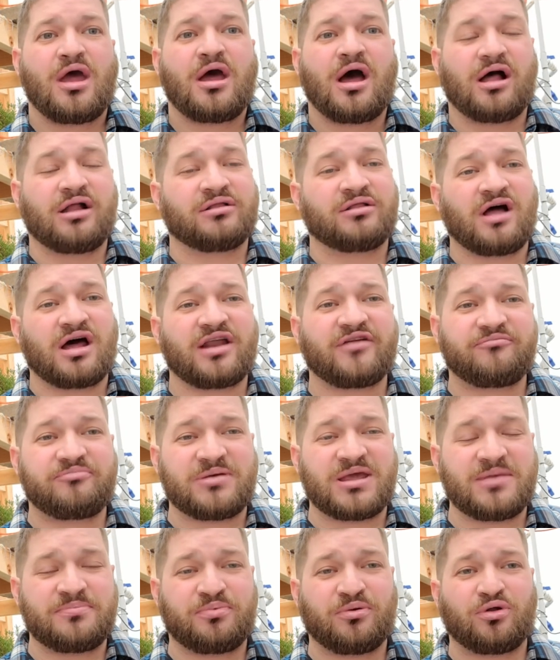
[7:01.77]
a lot of
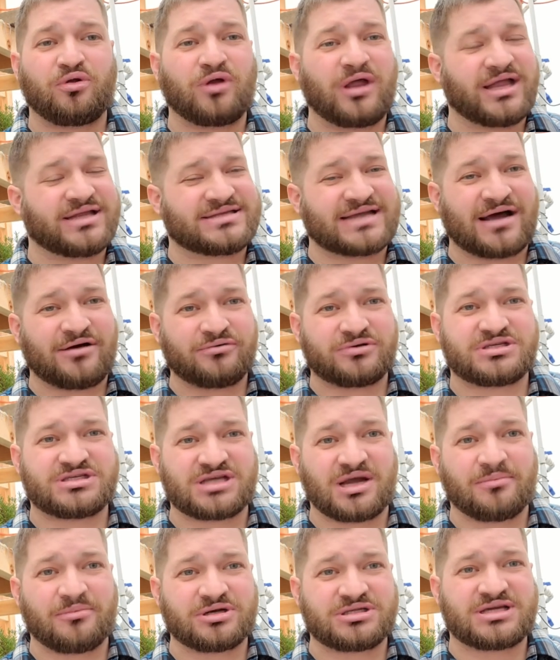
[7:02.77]
people, it's out
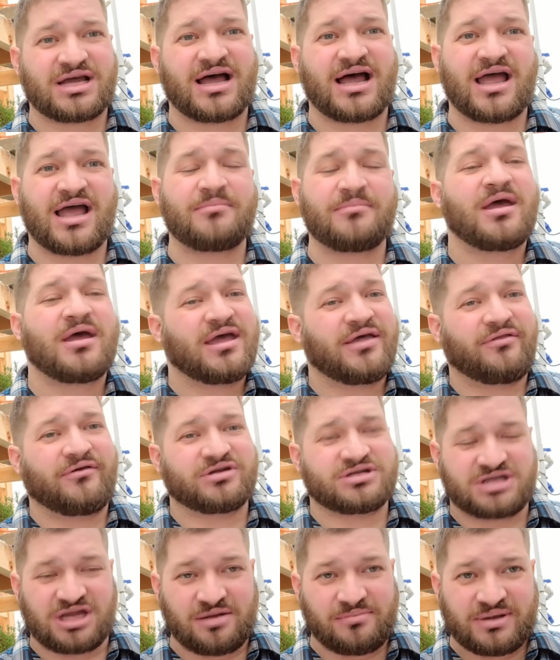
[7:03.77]
summertime,
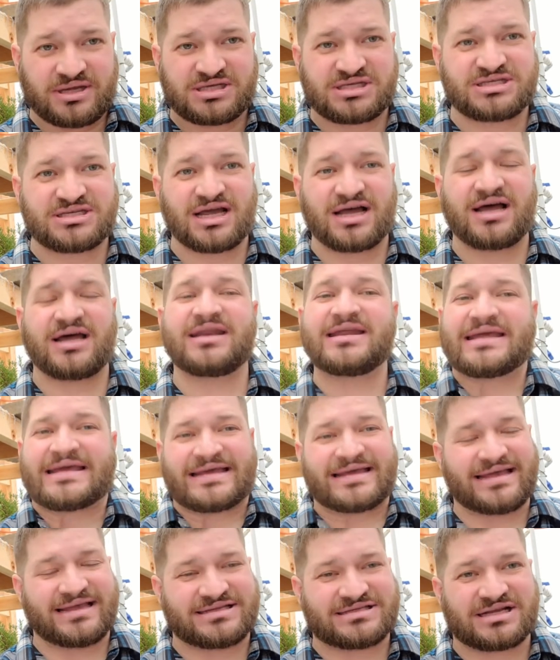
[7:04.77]
there's going to be sun,
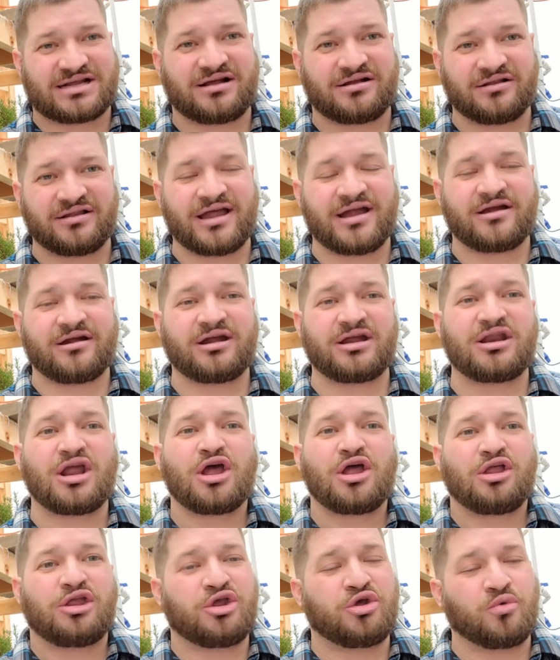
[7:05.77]
it's glaring,
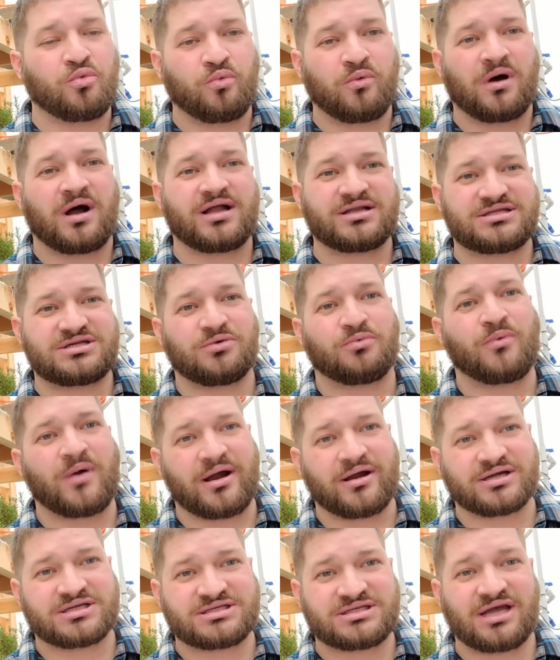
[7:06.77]
you want to
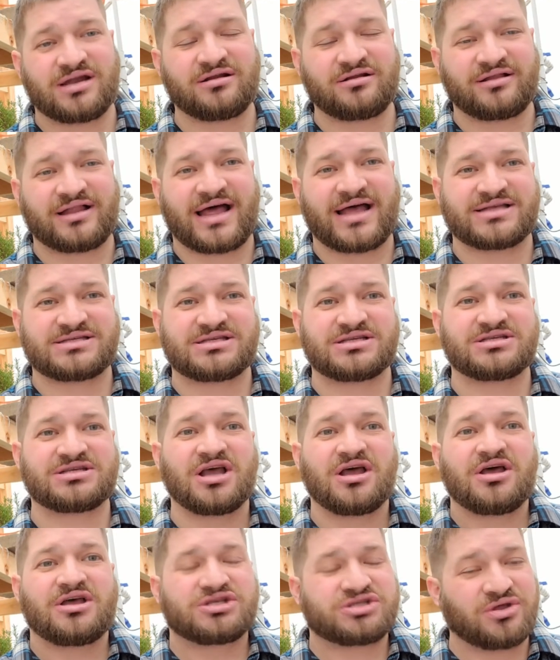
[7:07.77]
wear sunglasses
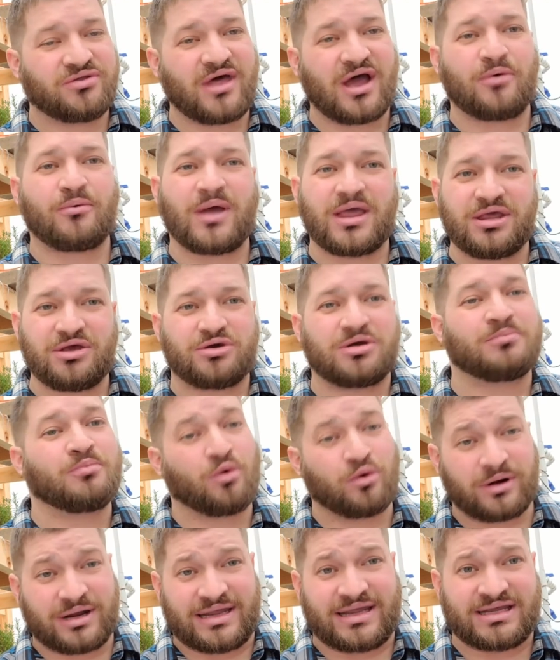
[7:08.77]
so that way you can
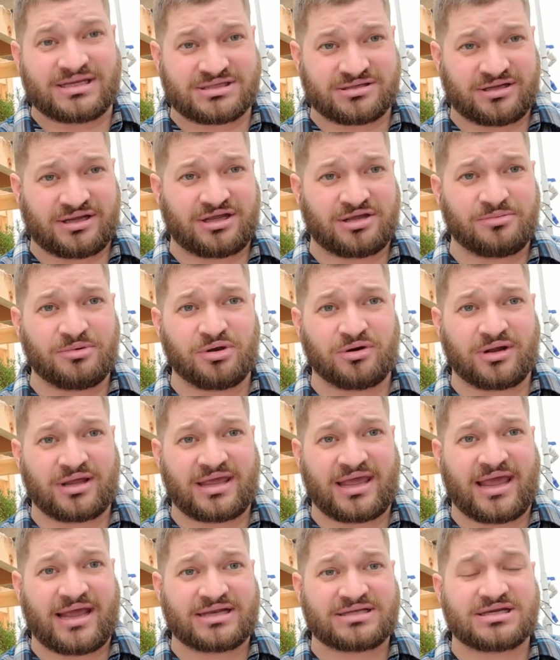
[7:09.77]
more easily
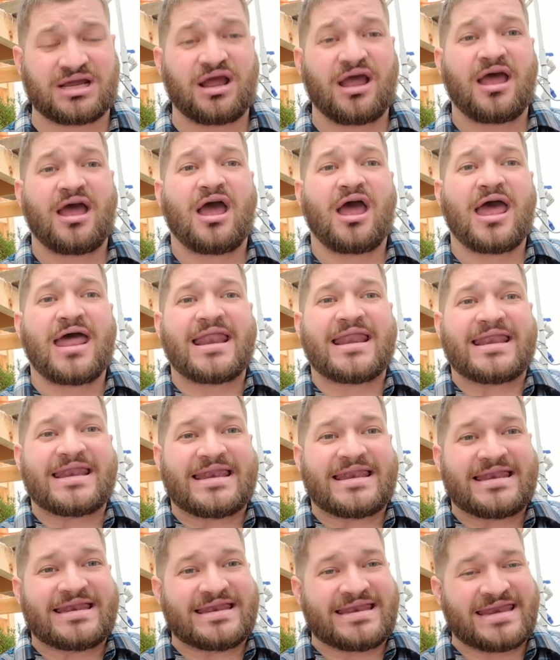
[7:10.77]
communicate.
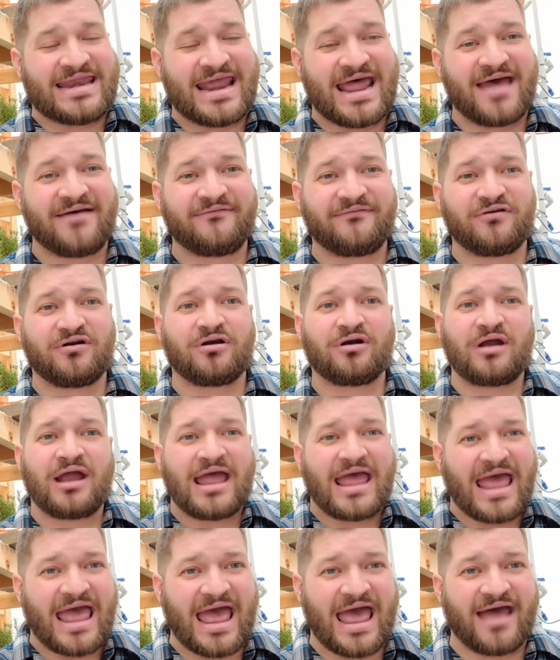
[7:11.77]
Never
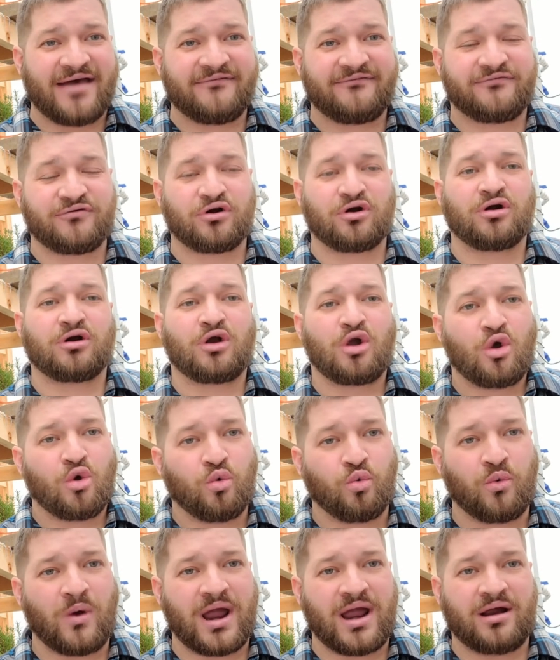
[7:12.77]
ever
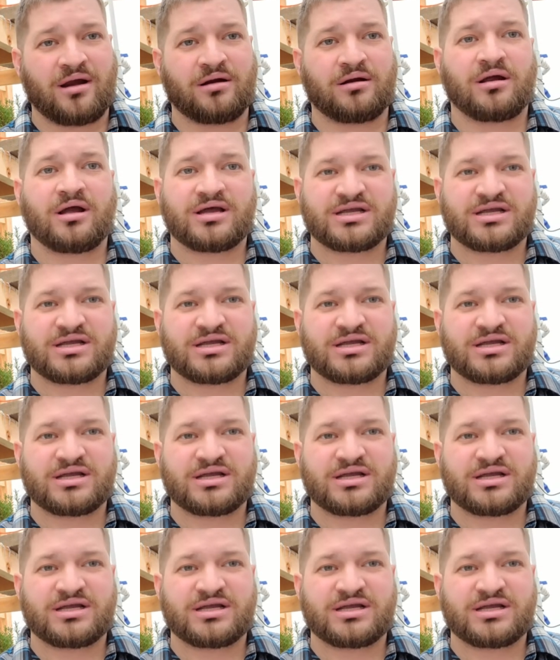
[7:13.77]
wear